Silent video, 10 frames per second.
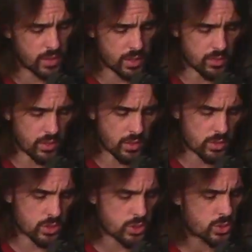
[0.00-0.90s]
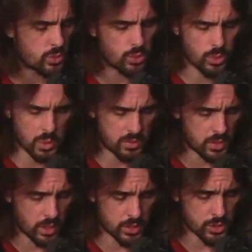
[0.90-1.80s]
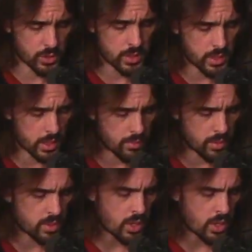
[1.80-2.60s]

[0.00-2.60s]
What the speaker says: if they felt sure of a larger income, and